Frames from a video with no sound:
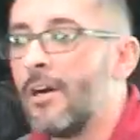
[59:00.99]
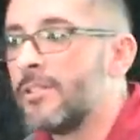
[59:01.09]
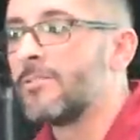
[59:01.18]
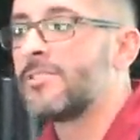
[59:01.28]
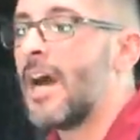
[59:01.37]
Oh,
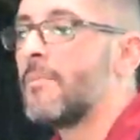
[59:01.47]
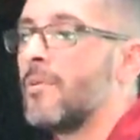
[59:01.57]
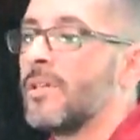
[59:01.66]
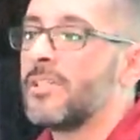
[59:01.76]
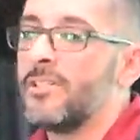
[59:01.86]
don't tell
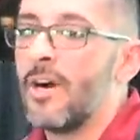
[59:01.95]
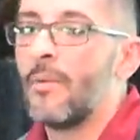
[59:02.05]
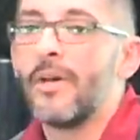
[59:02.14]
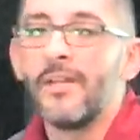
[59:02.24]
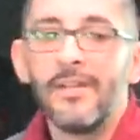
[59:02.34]
me what to do.
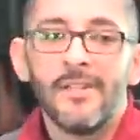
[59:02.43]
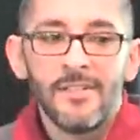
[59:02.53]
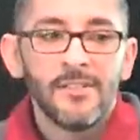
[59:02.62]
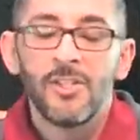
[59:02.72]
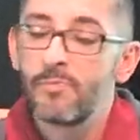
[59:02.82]
I'll
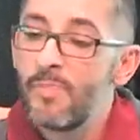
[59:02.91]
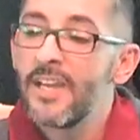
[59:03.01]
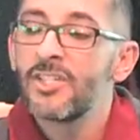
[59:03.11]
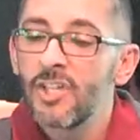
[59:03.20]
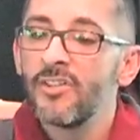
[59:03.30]
just
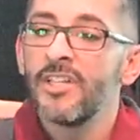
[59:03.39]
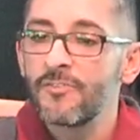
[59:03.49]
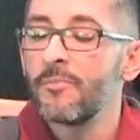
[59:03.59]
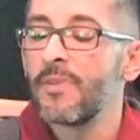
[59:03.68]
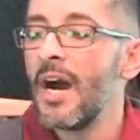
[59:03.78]
make sure that
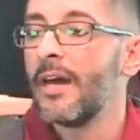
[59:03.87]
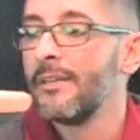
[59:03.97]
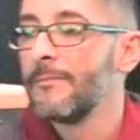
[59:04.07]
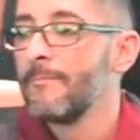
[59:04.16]
it's from God.